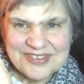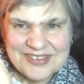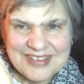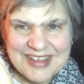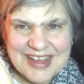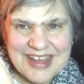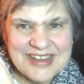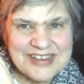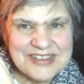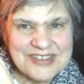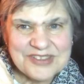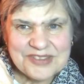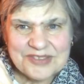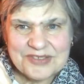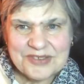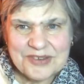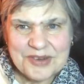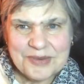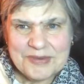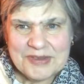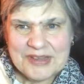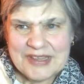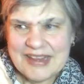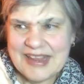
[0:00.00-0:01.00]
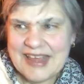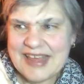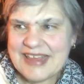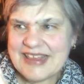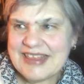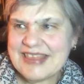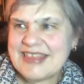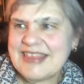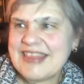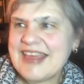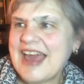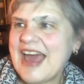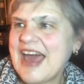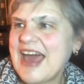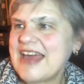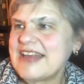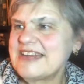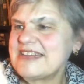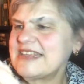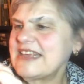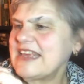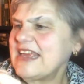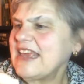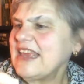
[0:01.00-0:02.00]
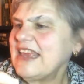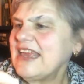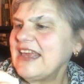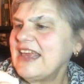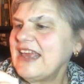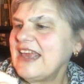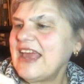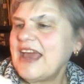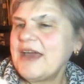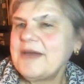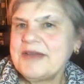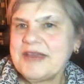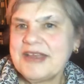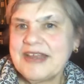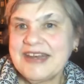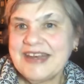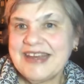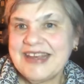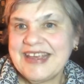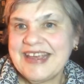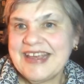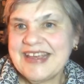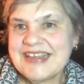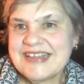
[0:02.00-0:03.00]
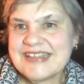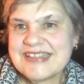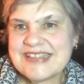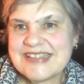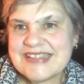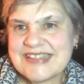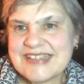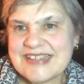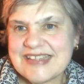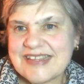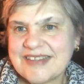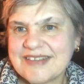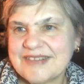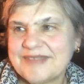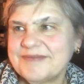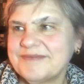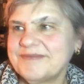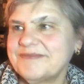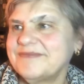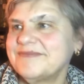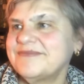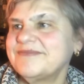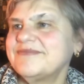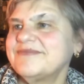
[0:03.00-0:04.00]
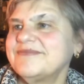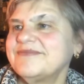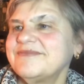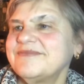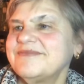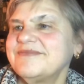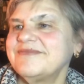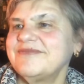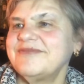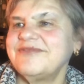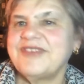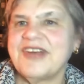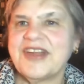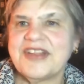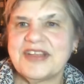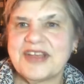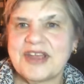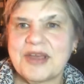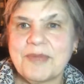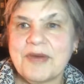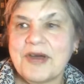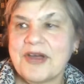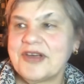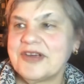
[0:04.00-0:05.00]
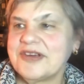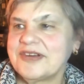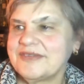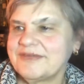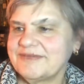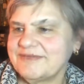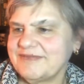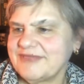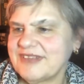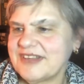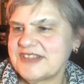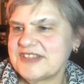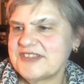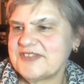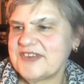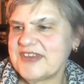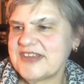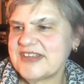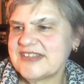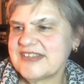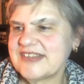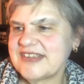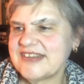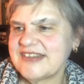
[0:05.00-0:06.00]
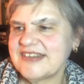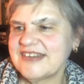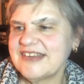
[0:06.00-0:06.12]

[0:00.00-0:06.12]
I don't normally like that. I mean, it's falling apart, let's face it.